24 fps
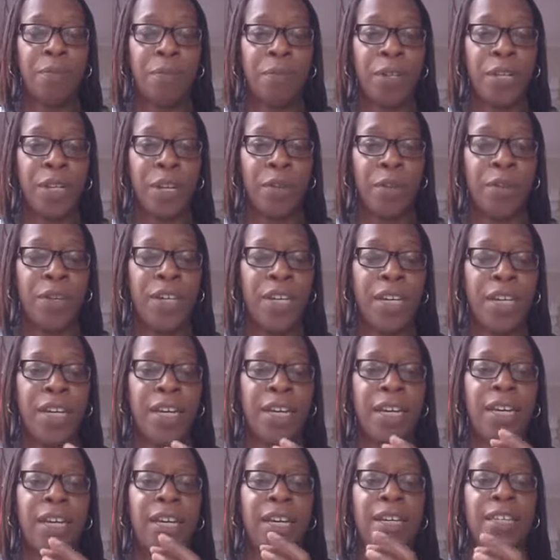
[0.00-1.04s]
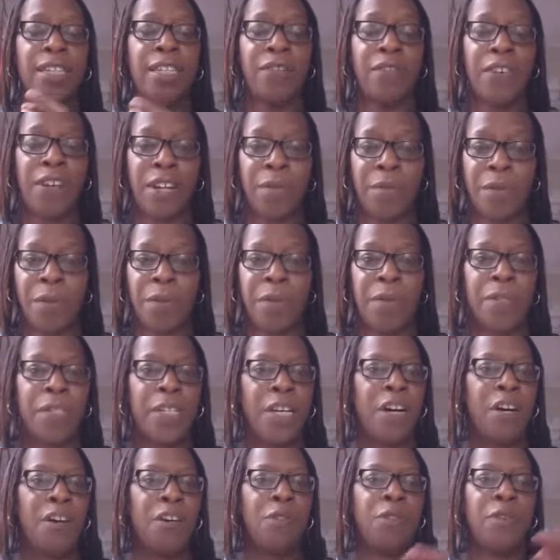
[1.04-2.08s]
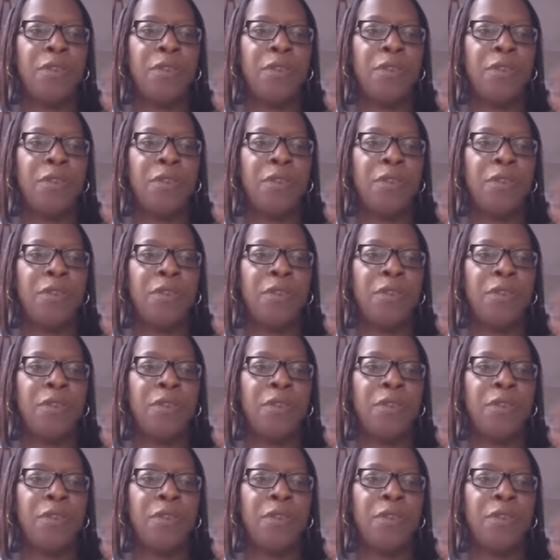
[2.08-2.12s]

you know, looking at developing themselves,